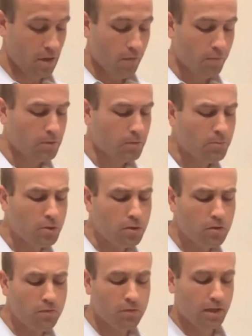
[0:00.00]
From the
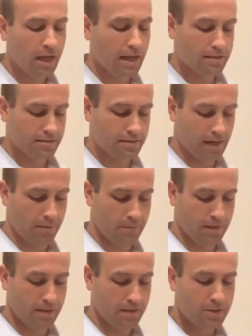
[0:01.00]
beautiful
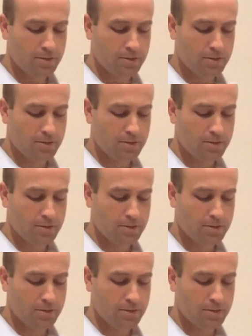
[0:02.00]
landscaping,